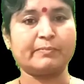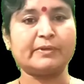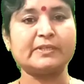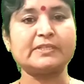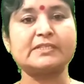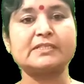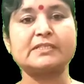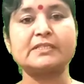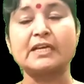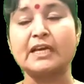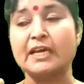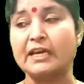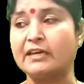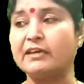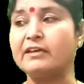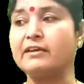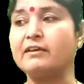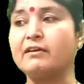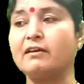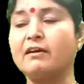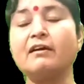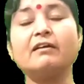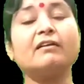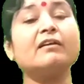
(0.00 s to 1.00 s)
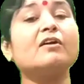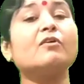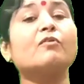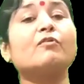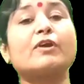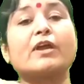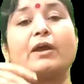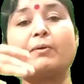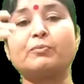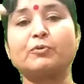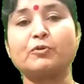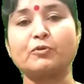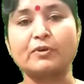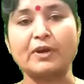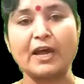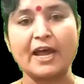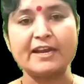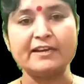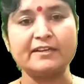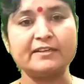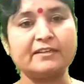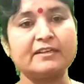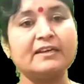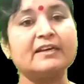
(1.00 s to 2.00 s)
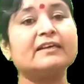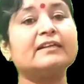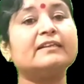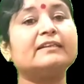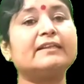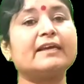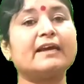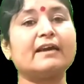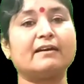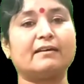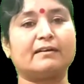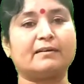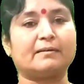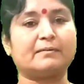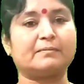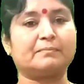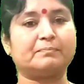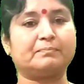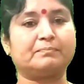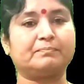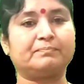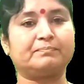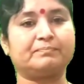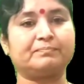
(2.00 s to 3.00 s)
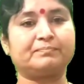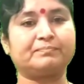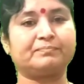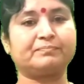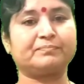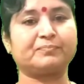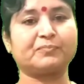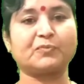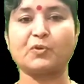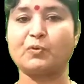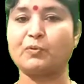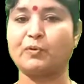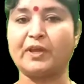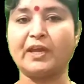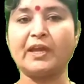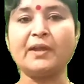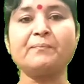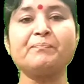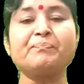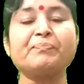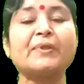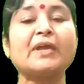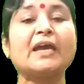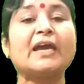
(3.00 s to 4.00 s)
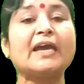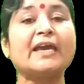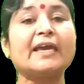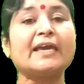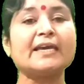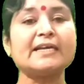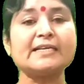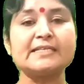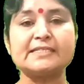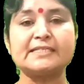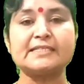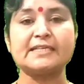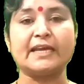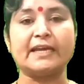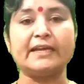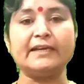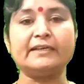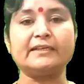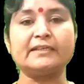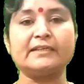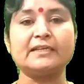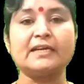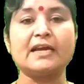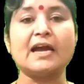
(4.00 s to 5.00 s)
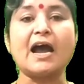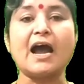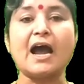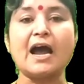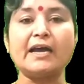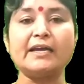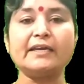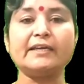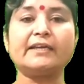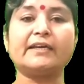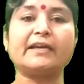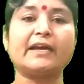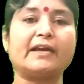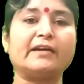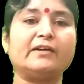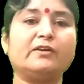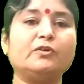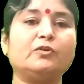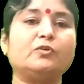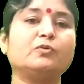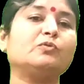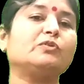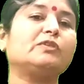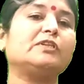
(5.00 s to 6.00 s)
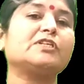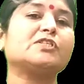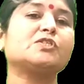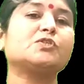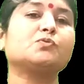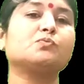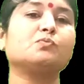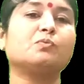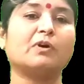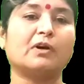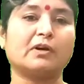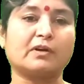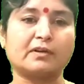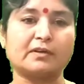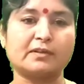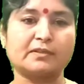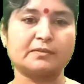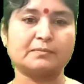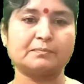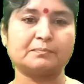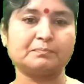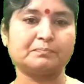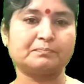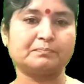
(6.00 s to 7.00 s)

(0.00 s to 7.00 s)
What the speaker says: Means here we have to write there. Okay. He said, I can do this work.